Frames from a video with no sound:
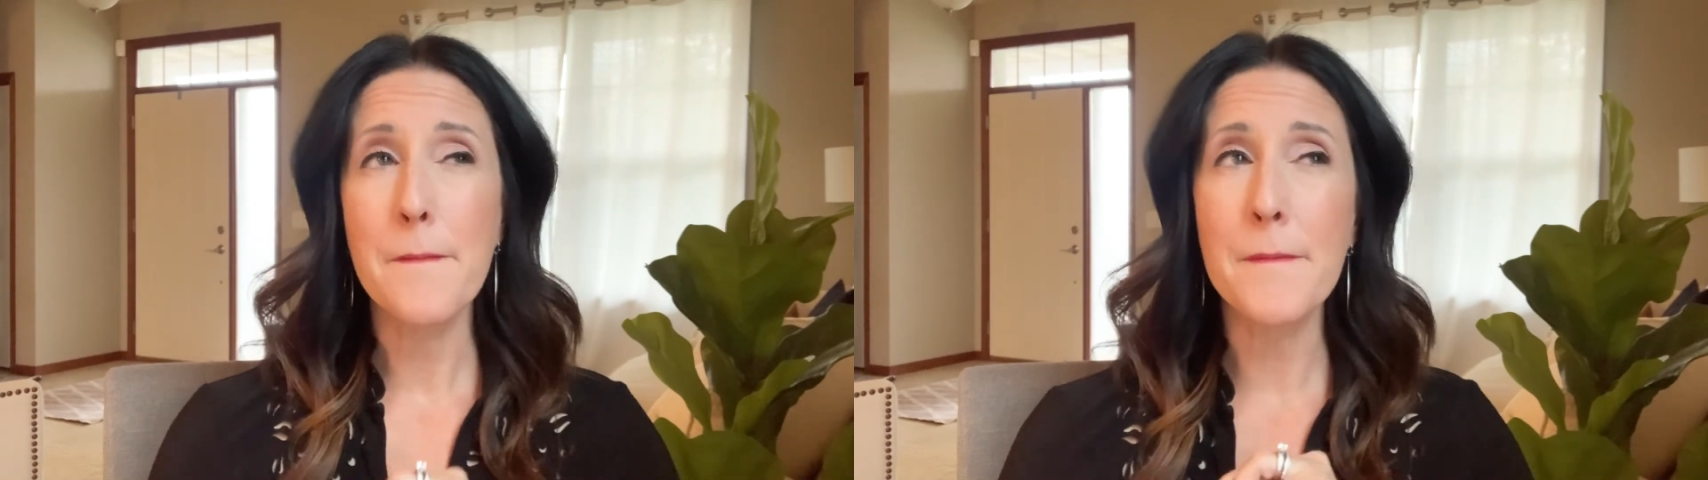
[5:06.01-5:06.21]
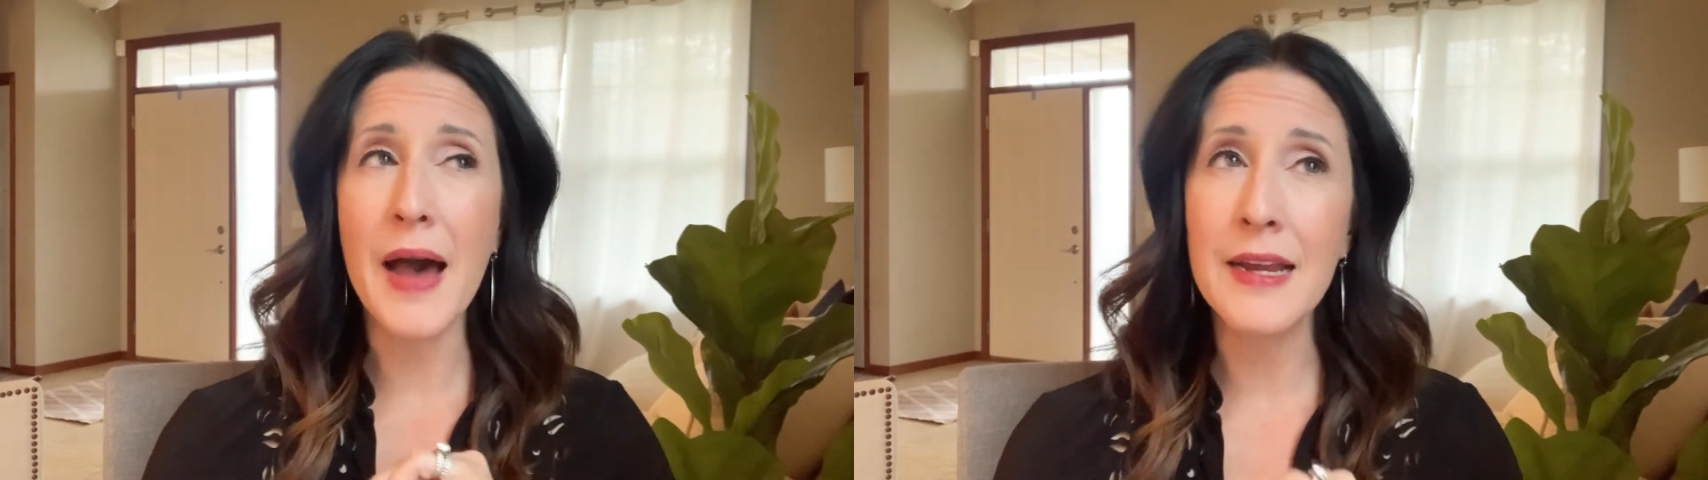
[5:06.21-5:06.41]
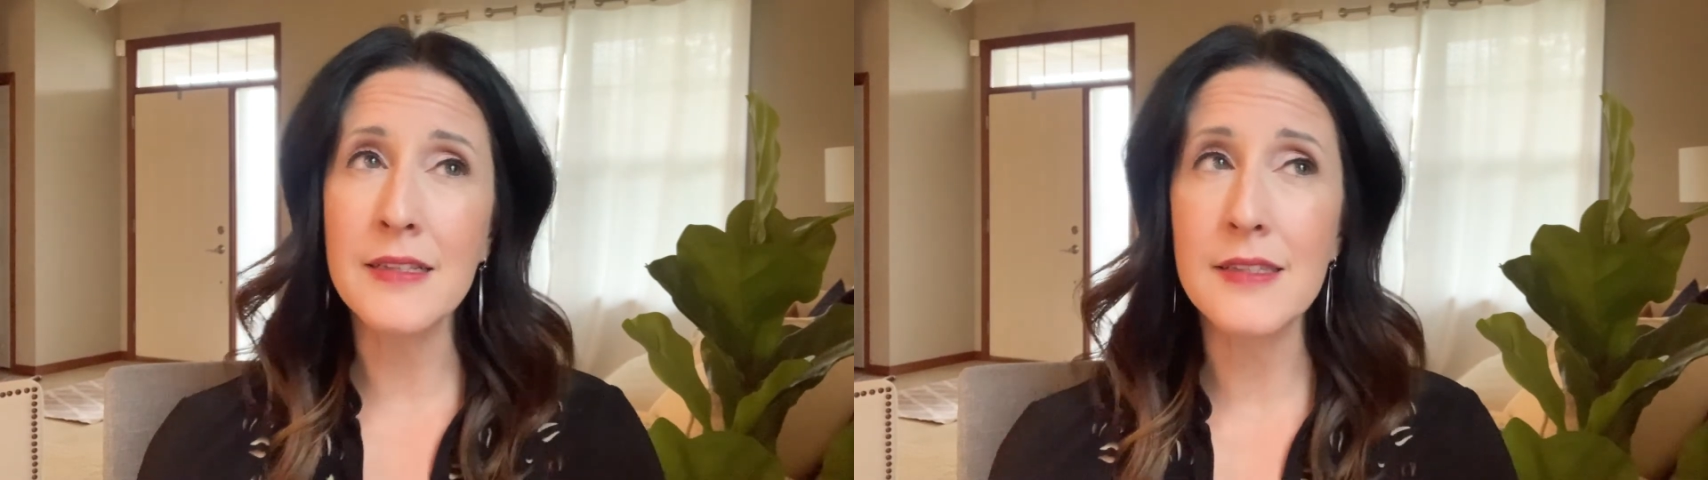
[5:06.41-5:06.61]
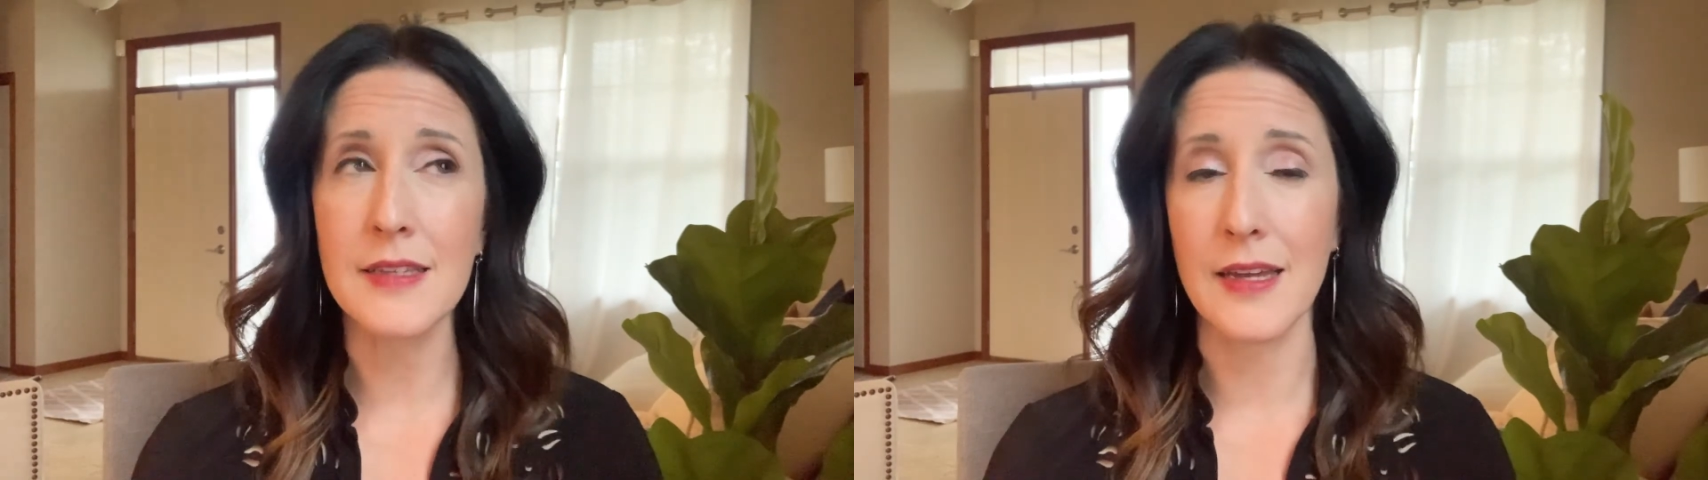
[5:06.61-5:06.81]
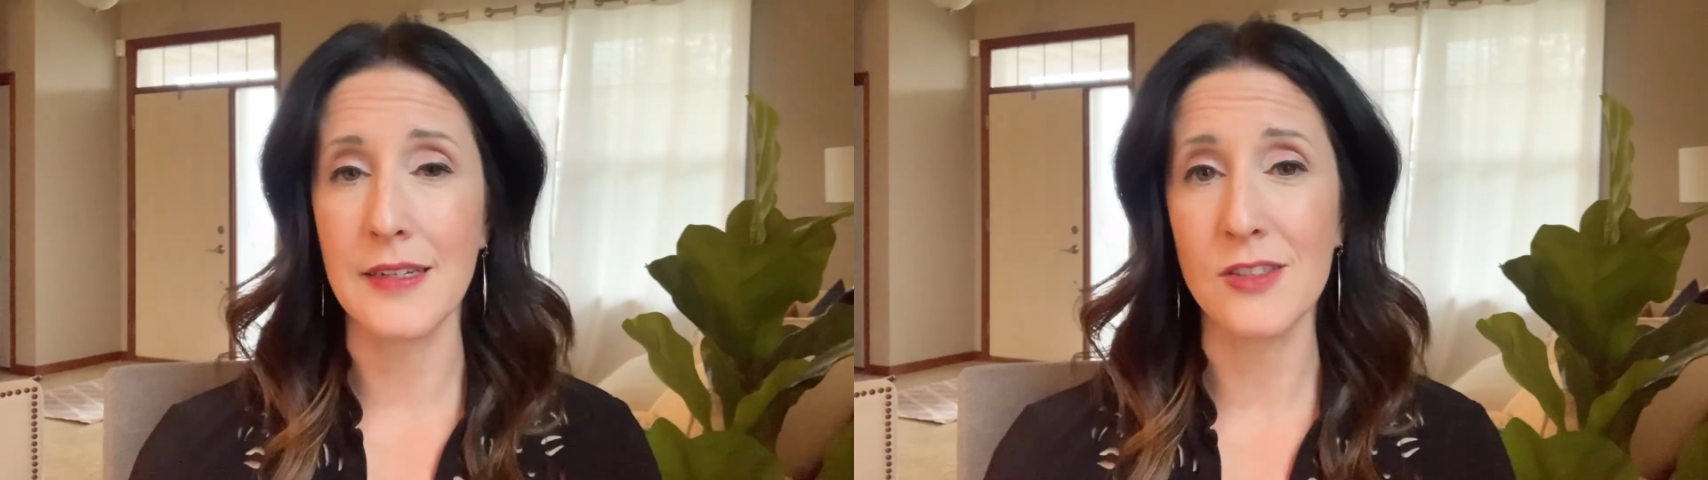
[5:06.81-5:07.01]

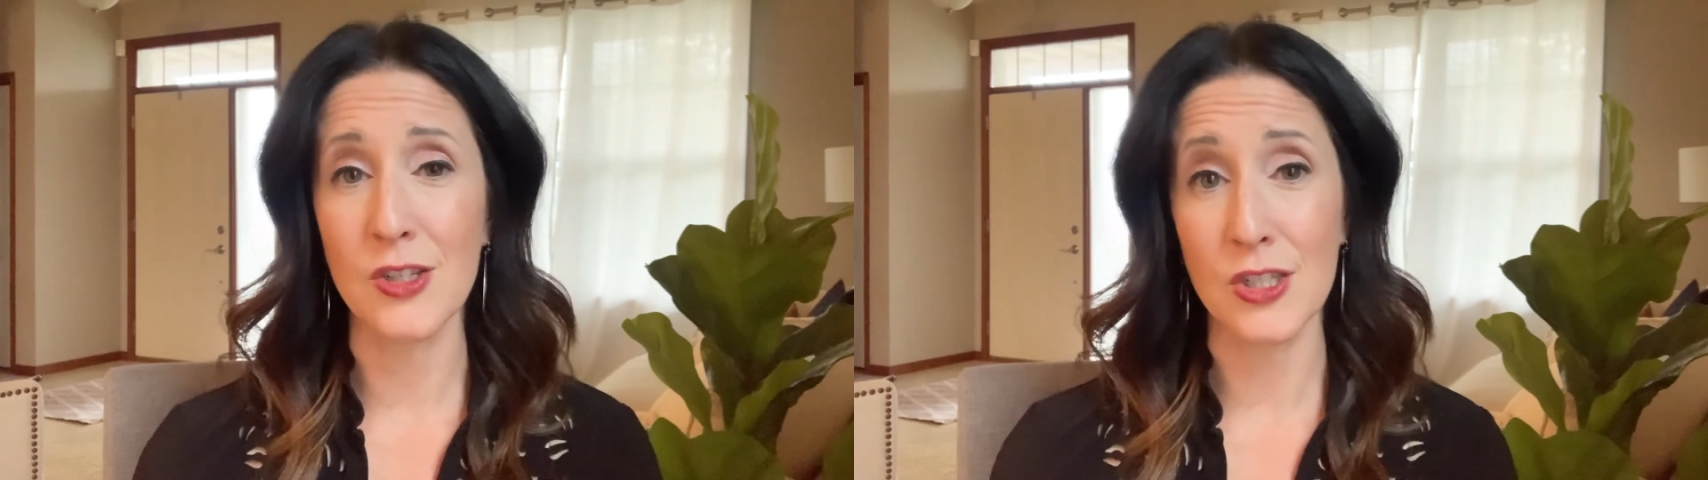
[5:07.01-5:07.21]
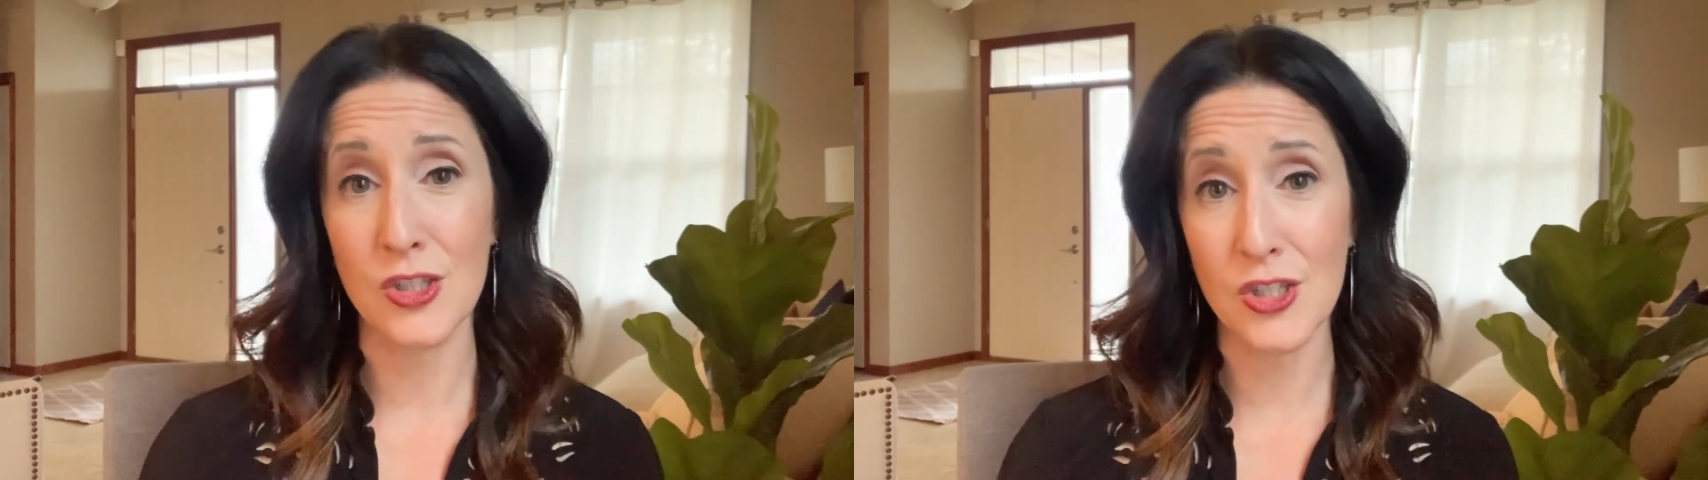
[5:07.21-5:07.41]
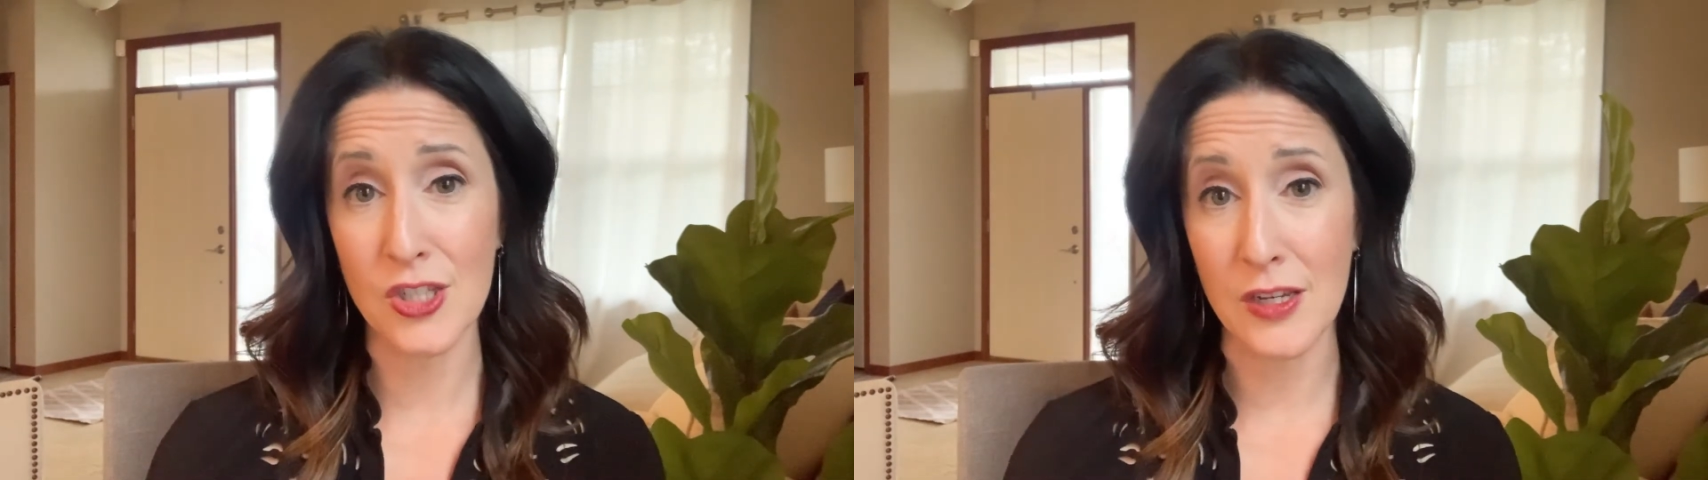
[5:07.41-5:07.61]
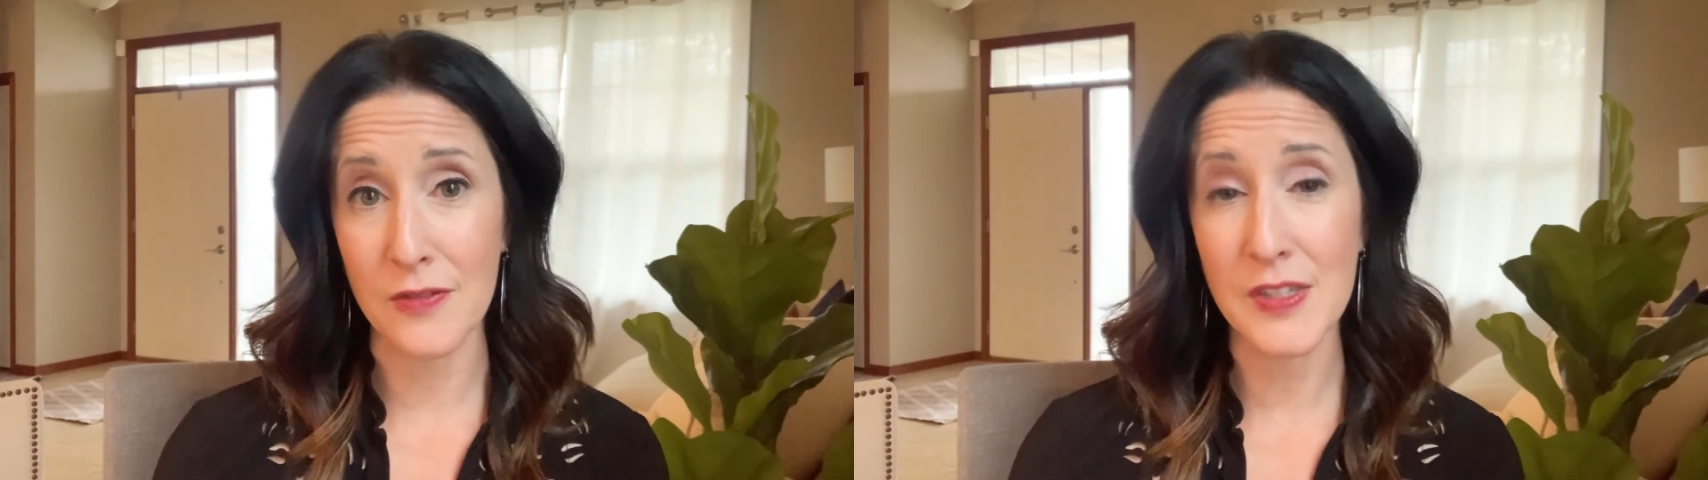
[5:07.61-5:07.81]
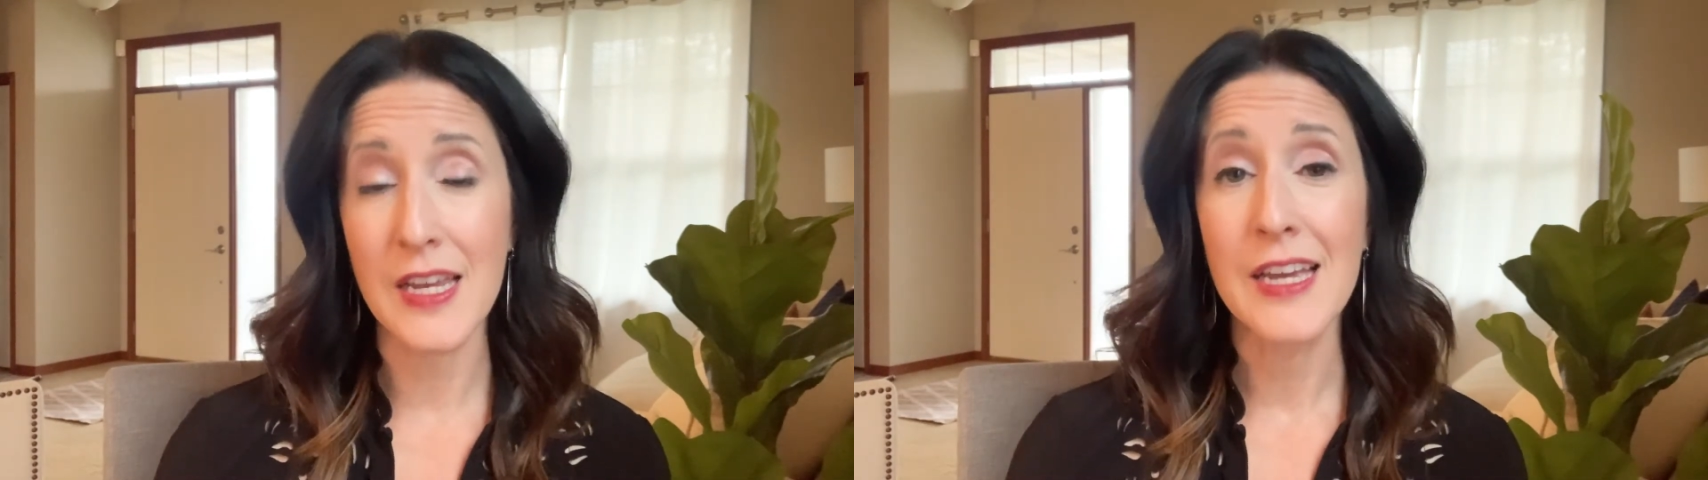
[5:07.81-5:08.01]
mindset is going to
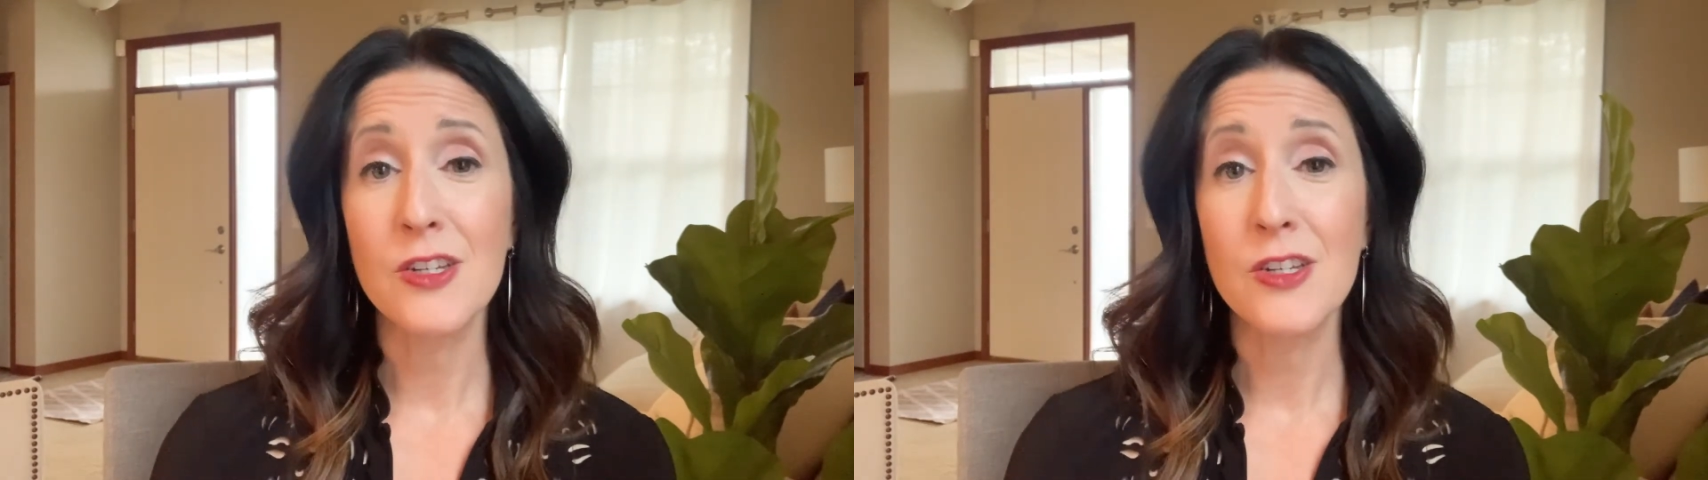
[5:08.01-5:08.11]
shift